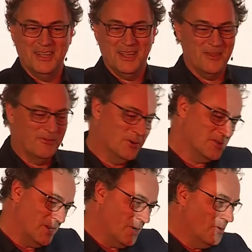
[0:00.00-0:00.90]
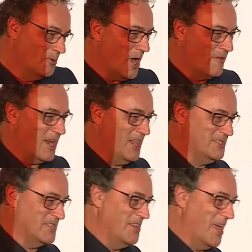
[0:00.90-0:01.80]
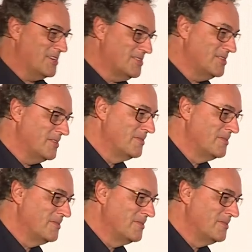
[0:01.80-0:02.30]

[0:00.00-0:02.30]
And of course, you know, whoever else is next.